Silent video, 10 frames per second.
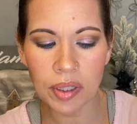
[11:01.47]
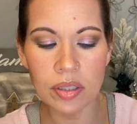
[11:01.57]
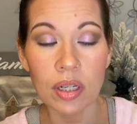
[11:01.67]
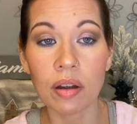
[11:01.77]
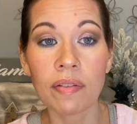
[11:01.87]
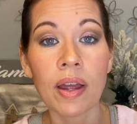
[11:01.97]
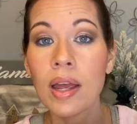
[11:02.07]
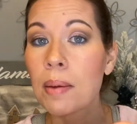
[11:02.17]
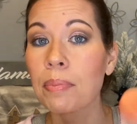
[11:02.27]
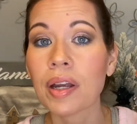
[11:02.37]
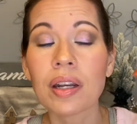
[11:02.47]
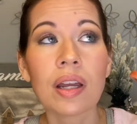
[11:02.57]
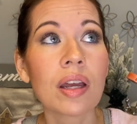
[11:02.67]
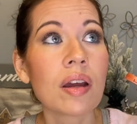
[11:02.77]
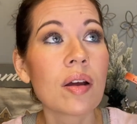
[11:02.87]
stuff. But
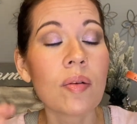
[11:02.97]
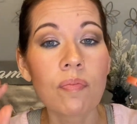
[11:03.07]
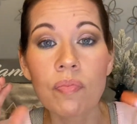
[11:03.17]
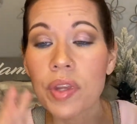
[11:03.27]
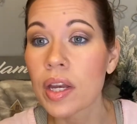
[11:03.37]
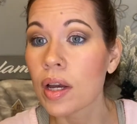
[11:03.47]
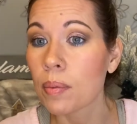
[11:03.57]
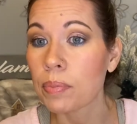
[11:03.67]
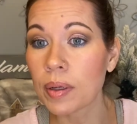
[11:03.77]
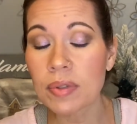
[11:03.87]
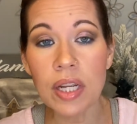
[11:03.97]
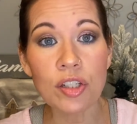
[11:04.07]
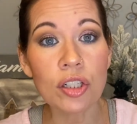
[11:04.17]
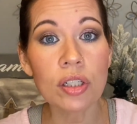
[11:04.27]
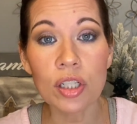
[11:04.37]

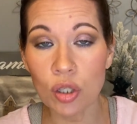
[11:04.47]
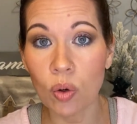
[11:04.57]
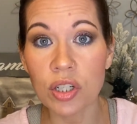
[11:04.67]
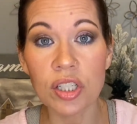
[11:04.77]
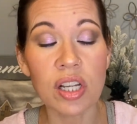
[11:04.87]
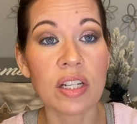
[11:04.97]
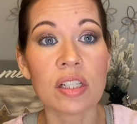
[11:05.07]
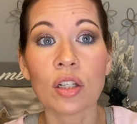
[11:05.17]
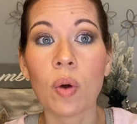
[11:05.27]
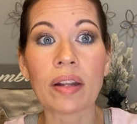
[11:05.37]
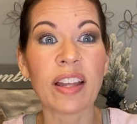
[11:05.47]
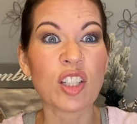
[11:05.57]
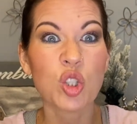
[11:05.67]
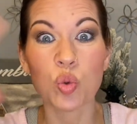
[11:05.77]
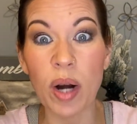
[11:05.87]
pigmentation is gorgeous. It doesn't go on like
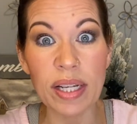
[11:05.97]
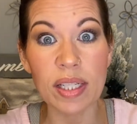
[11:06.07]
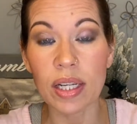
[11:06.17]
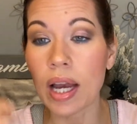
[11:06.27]
crazy.